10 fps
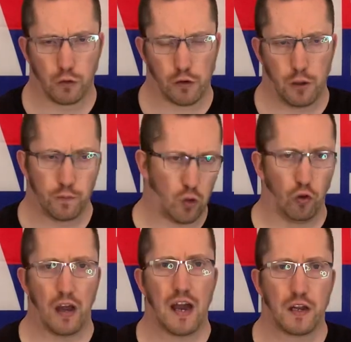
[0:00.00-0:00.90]
group
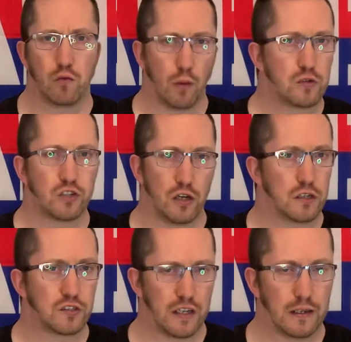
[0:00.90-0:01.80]
under Andy Robinson
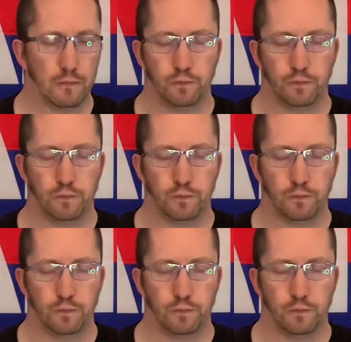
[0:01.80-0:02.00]
RC.